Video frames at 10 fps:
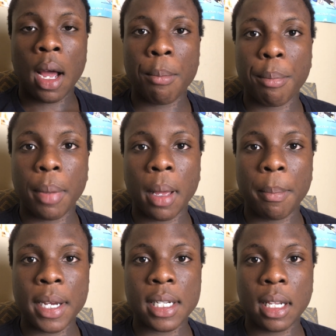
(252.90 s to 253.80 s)
But
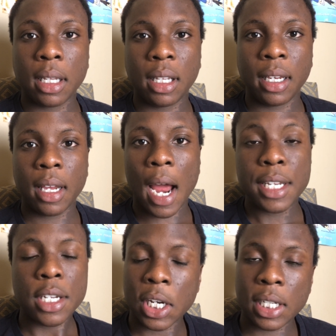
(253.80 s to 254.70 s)
basically, I'd
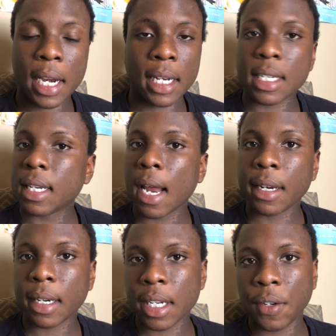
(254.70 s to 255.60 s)
suggest getting a standing
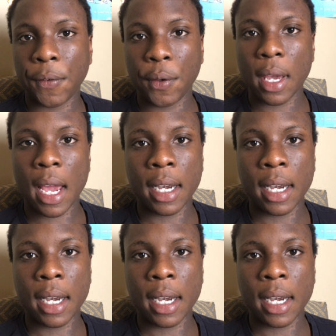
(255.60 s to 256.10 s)
desk if you can,